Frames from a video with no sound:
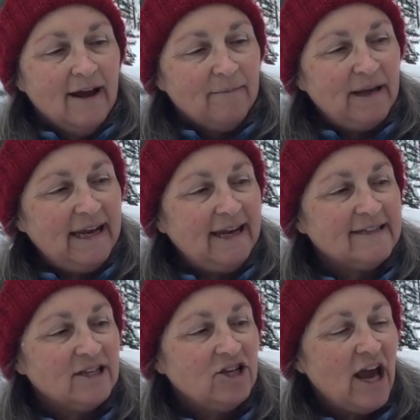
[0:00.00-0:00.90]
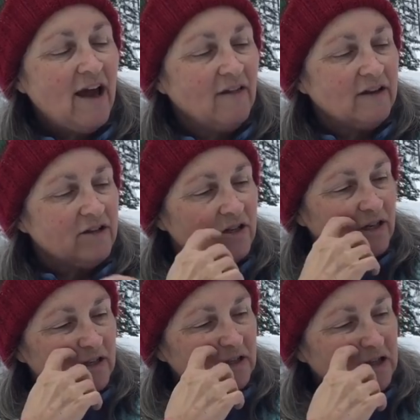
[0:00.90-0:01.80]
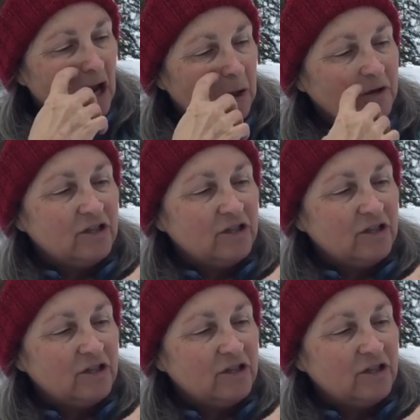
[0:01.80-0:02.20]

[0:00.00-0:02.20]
But it is a challenge. It is a challenge.